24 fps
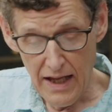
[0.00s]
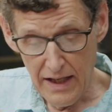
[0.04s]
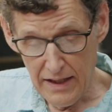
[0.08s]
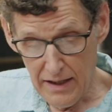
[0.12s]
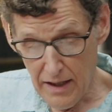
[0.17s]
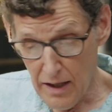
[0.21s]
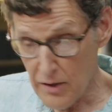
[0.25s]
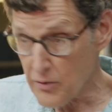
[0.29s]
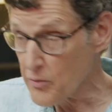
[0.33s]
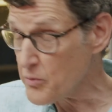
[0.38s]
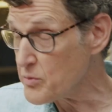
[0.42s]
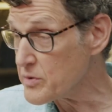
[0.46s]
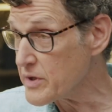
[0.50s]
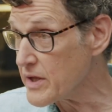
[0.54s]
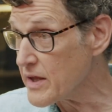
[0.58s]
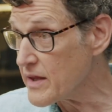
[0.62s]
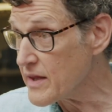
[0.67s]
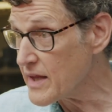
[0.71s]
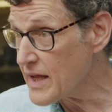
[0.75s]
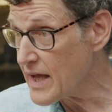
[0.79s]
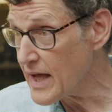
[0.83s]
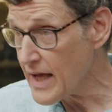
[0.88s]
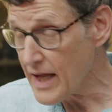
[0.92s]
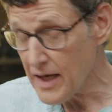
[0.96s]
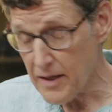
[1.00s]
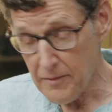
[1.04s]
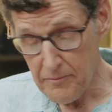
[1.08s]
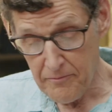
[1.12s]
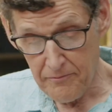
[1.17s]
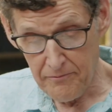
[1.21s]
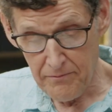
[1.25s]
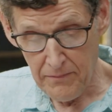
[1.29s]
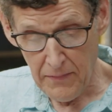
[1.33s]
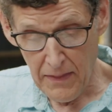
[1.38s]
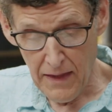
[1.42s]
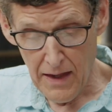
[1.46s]
Not only that,
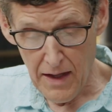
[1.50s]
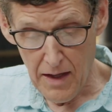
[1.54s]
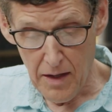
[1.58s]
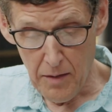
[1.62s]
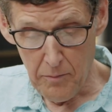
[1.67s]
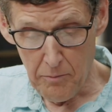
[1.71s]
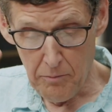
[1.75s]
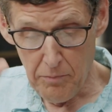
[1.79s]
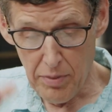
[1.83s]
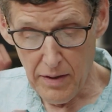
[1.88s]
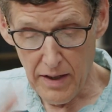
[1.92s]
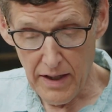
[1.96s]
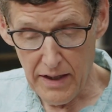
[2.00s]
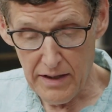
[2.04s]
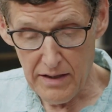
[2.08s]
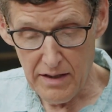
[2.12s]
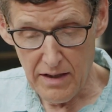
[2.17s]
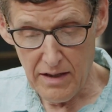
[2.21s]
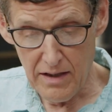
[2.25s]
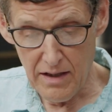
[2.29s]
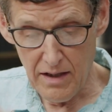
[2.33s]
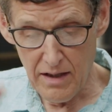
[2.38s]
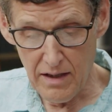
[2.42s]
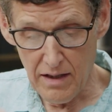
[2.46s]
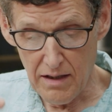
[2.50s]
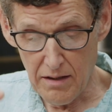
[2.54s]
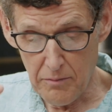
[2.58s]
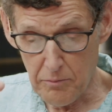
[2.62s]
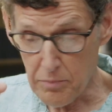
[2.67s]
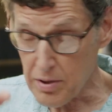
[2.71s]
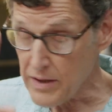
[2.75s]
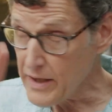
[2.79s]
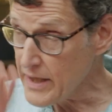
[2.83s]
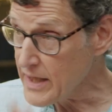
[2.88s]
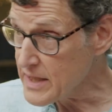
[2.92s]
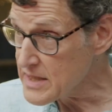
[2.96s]
but
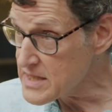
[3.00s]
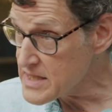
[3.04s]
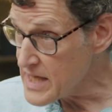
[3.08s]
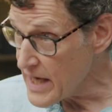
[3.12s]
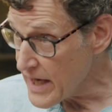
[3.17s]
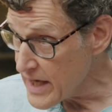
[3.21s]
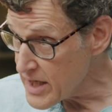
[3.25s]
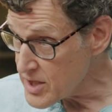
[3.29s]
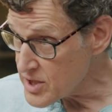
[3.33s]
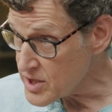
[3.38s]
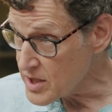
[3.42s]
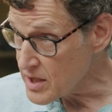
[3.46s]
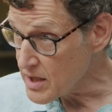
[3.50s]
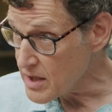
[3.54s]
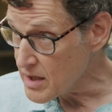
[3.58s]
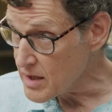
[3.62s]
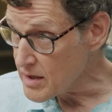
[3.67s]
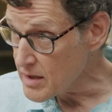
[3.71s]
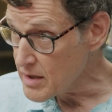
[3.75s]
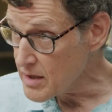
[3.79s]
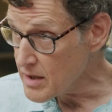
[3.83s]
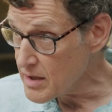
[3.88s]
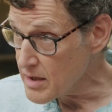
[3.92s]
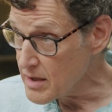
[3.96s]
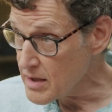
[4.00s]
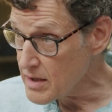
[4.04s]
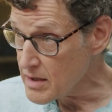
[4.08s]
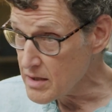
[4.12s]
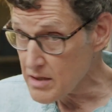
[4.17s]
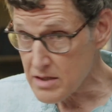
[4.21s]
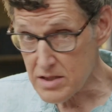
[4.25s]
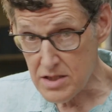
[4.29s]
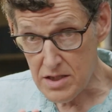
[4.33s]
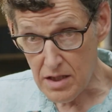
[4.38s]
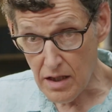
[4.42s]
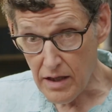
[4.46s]
plantation
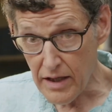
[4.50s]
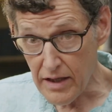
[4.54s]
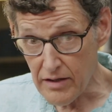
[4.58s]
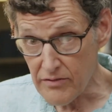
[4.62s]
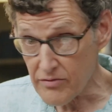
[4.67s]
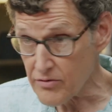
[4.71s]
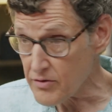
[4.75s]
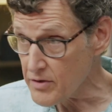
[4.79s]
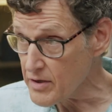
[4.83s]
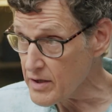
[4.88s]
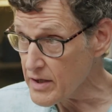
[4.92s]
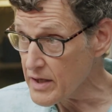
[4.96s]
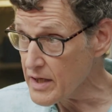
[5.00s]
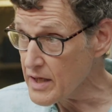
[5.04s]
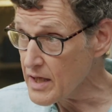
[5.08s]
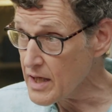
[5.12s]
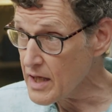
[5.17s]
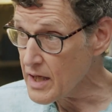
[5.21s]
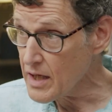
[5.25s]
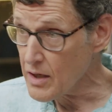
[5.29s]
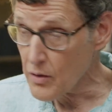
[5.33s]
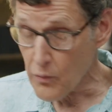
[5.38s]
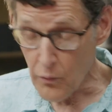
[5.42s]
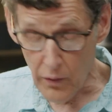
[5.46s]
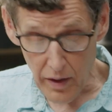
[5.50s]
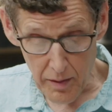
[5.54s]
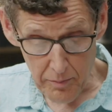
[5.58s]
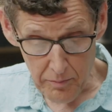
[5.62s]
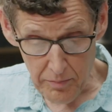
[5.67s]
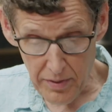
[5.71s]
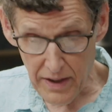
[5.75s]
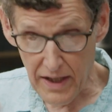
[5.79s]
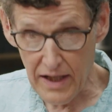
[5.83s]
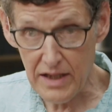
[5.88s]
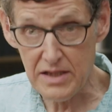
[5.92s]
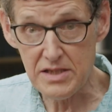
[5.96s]
slavery
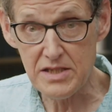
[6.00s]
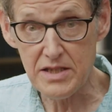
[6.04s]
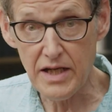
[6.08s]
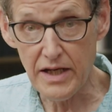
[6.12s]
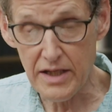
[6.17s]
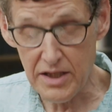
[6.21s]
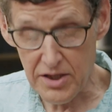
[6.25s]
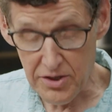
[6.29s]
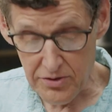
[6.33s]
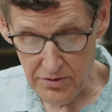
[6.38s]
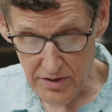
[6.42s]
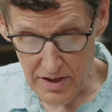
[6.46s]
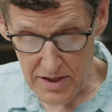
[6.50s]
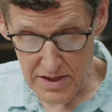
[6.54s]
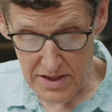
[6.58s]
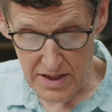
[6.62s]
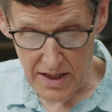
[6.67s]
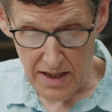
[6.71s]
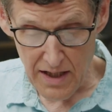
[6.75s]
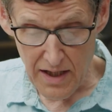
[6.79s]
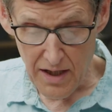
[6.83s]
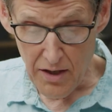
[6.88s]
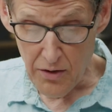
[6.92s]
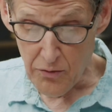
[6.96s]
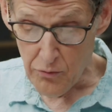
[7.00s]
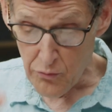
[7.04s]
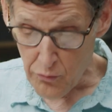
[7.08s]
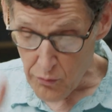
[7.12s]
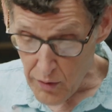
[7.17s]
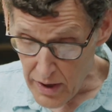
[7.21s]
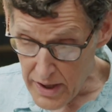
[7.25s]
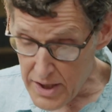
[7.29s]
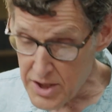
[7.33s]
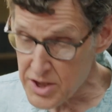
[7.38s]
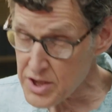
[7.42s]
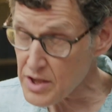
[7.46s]
went back centuries.
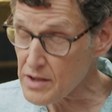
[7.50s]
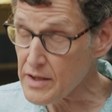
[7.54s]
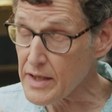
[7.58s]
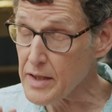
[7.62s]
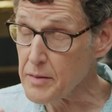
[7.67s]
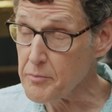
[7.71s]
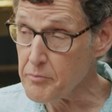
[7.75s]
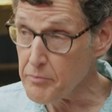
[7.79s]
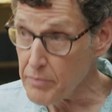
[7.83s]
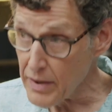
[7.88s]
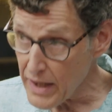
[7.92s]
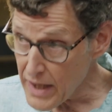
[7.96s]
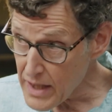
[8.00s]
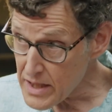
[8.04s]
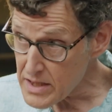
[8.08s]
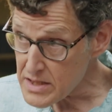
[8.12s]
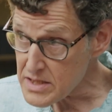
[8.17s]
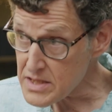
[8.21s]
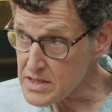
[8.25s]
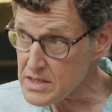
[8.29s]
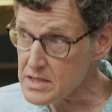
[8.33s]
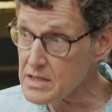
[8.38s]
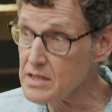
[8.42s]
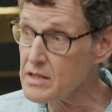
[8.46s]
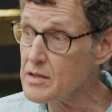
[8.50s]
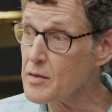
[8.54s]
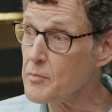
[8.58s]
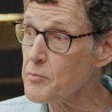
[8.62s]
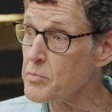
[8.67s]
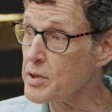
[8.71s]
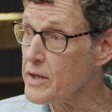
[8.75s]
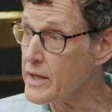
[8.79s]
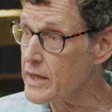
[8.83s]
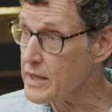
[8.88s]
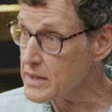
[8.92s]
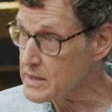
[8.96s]
Racially based
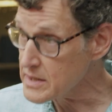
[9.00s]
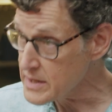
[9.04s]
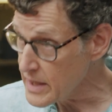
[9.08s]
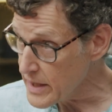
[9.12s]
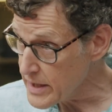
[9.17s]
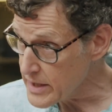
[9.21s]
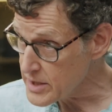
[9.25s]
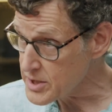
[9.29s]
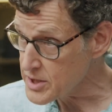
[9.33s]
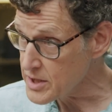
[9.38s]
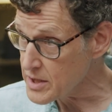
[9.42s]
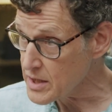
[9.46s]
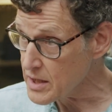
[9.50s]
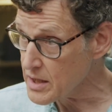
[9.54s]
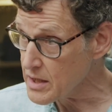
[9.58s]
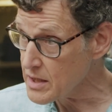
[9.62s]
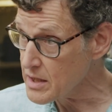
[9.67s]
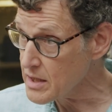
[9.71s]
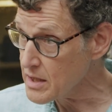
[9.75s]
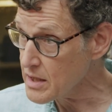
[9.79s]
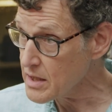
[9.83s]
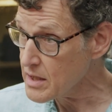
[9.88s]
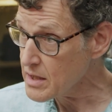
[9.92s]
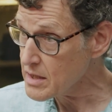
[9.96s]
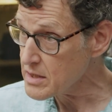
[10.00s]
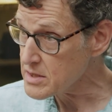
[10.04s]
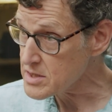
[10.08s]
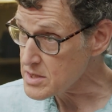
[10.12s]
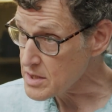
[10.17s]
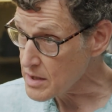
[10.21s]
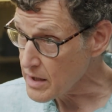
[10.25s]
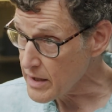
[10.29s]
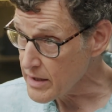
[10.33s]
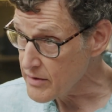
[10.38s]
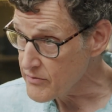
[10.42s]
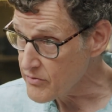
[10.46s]
plantation
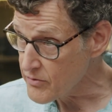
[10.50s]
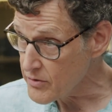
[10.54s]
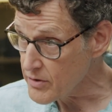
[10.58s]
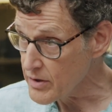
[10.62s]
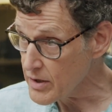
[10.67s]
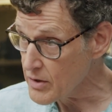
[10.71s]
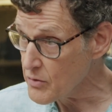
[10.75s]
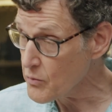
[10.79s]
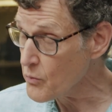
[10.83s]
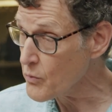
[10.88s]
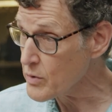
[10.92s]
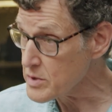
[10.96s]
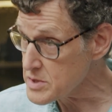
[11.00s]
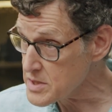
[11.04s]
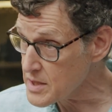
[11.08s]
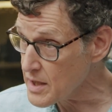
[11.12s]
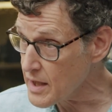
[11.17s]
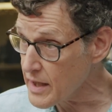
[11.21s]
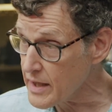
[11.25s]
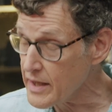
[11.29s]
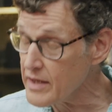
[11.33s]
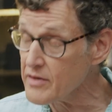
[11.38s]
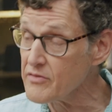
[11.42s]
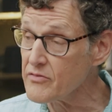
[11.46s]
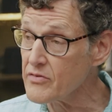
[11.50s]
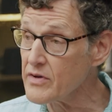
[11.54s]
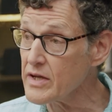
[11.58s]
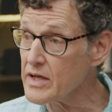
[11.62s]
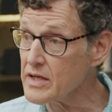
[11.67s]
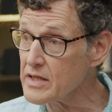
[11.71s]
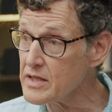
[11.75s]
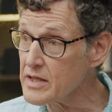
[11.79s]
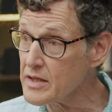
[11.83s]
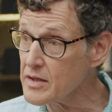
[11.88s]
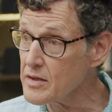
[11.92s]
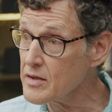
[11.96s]
slavery was not
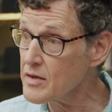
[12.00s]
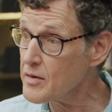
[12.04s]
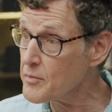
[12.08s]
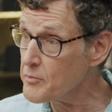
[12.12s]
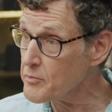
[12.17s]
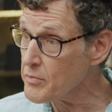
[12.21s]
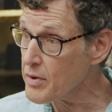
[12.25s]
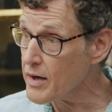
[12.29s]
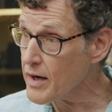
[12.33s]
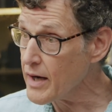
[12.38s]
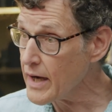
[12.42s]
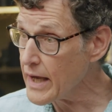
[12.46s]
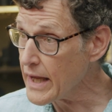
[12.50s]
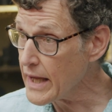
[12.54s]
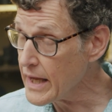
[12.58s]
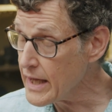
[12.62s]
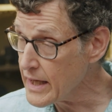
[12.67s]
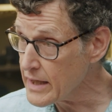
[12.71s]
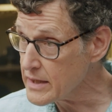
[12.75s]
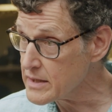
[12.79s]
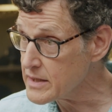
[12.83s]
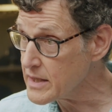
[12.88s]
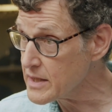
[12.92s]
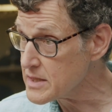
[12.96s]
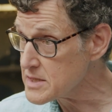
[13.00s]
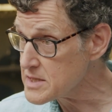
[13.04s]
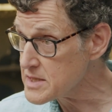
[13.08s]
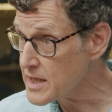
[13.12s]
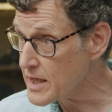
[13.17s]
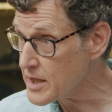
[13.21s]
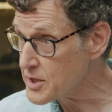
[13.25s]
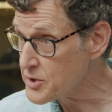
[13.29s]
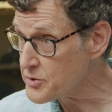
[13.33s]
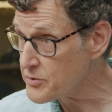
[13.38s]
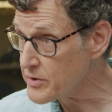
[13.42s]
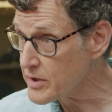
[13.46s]
invented by 18th
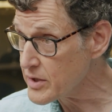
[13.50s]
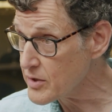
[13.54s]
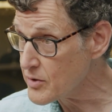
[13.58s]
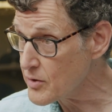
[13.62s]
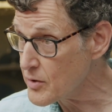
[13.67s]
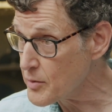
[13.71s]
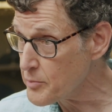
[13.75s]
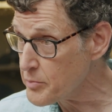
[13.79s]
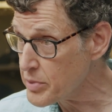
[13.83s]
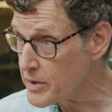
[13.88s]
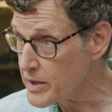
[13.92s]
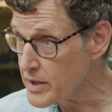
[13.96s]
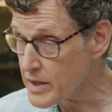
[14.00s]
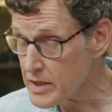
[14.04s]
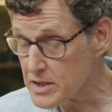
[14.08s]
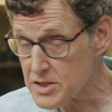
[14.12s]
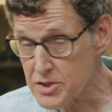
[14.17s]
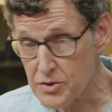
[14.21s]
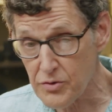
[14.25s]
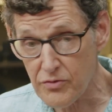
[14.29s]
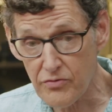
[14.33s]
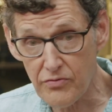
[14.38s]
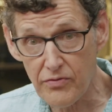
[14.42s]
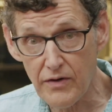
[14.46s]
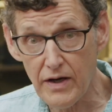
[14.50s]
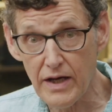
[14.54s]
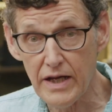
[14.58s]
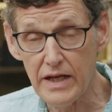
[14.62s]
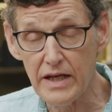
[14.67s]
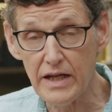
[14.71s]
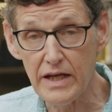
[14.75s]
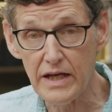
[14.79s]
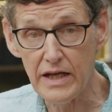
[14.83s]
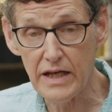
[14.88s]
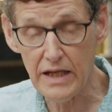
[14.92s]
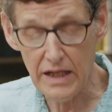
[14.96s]
century Europeans. You
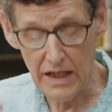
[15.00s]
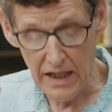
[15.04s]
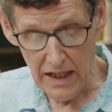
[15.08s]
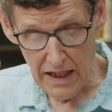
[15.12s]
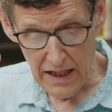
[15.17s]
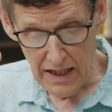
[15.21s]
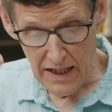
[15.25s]
find it in